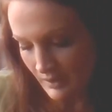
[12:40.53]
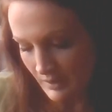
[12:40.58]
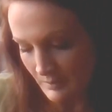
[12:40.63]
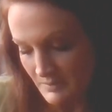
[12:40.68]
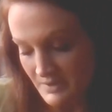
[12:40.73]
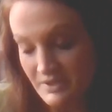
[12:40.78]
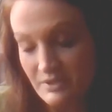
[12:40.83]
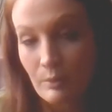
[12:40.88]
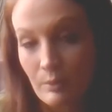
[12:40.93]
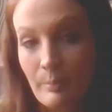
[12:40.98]

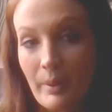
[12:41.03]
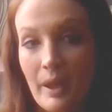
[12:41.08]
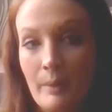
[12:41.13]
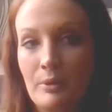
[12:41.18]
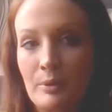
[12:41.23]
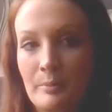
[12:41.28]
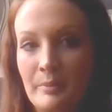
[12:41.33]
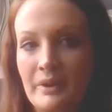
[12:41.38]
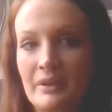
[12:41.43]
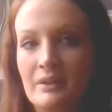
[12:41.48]
So
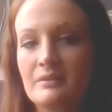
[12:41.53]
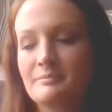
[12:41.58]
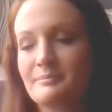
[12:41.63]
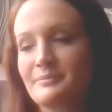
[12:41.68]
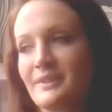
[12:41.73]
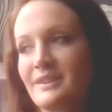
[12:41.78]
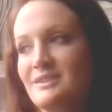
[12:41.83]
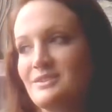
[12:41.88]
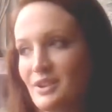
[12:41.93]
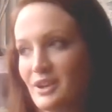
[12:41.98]
peppermint.
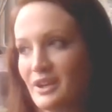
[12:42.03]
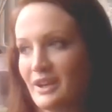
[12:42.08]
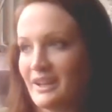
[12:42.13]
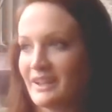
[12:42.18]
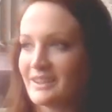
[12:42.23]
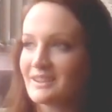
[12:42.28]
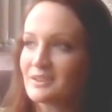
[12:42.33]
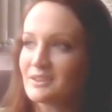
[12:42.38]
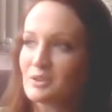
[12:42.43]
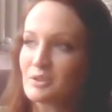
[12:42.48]
Sorry, I
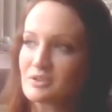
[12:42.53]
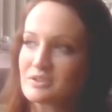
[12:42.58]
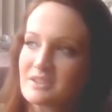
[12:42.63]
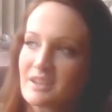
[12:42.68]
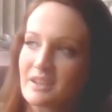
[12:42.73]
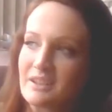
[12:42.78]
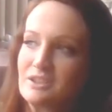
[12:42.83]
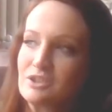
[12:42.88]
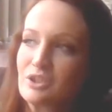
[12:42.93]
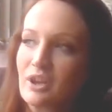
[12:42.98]
get a little
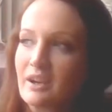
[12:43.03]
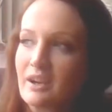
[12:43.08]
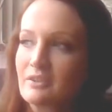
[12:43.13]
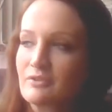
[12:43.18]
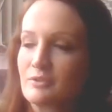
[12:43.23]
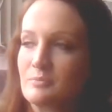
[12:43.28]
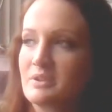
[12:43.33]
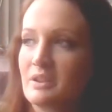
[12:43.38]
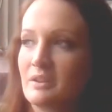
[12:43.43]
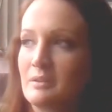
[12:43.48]
sidetracked
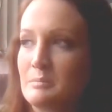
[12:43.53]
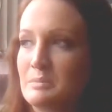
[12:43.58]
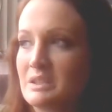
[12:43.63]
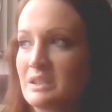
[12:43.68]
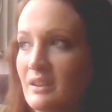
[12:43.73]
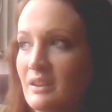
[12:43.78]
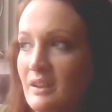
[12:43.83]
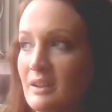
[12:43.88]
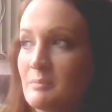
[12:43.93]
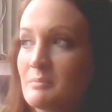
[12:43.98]
from time to
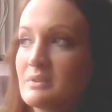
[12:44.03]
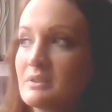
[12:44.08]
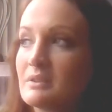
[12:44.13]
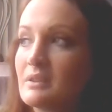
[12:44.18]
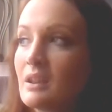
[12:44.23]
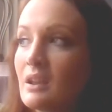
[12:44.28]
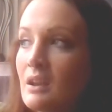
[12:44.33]
time.